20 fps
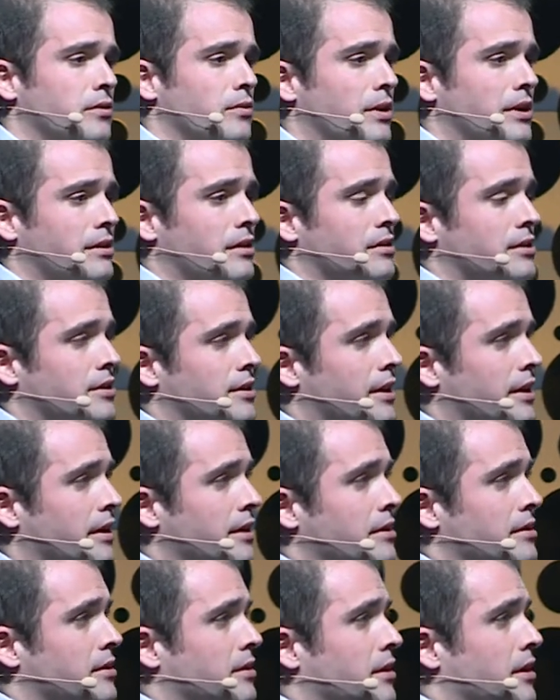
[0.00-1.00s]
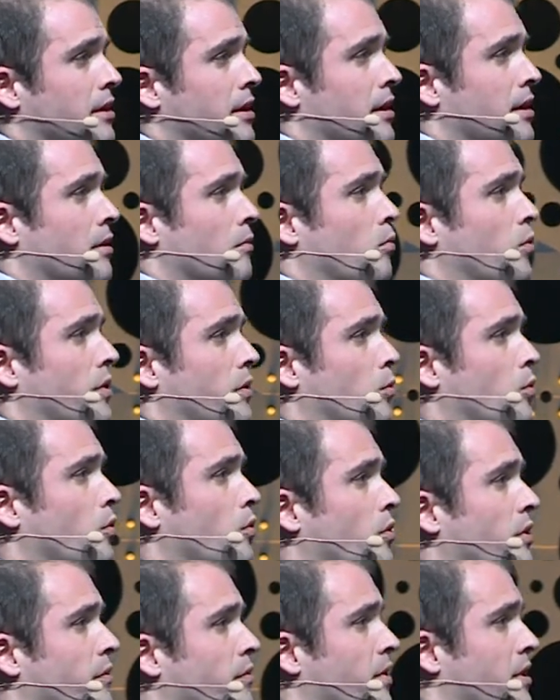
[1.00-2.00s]
United States, with good
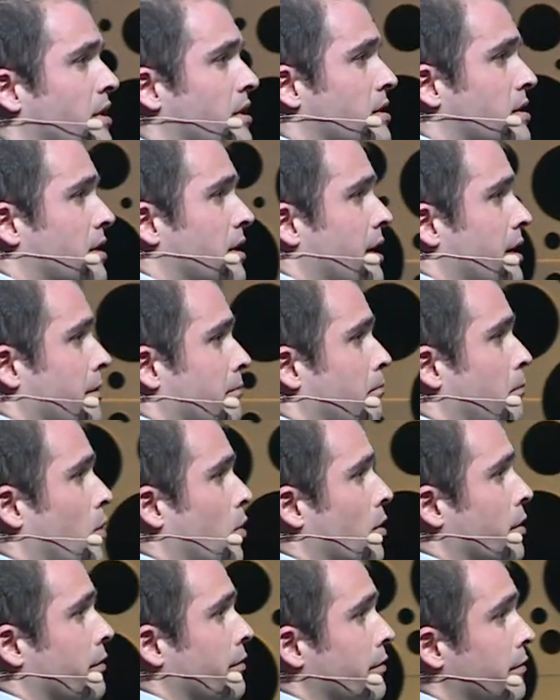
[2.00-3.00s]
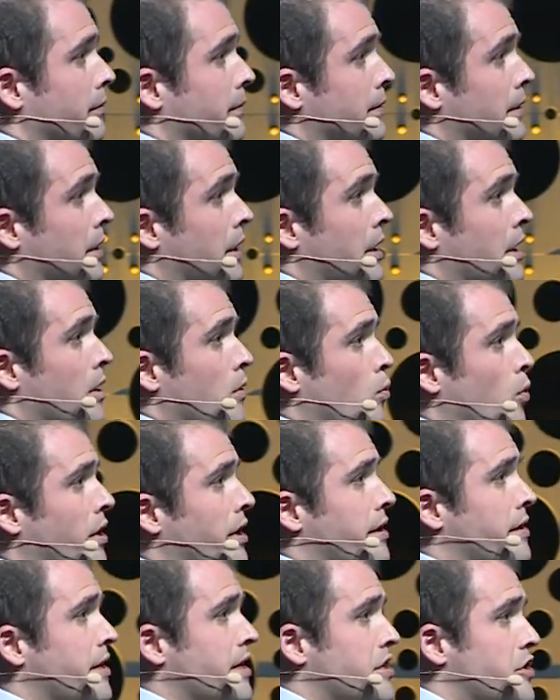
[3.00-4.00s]
reference like Born. Where
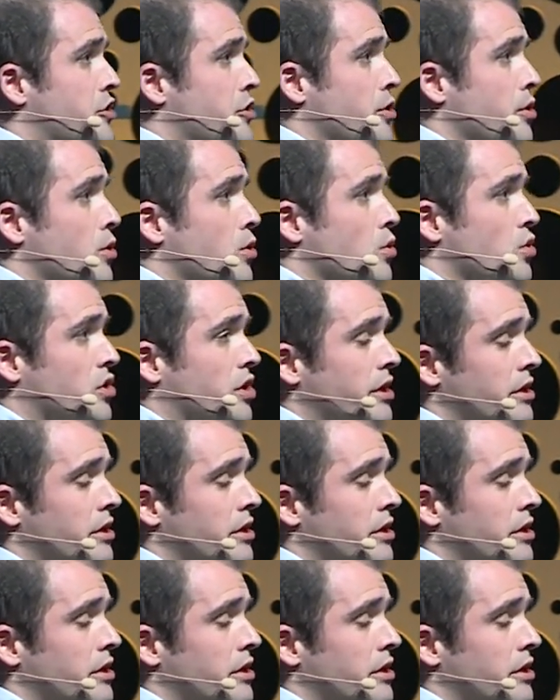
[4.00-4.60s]
it is used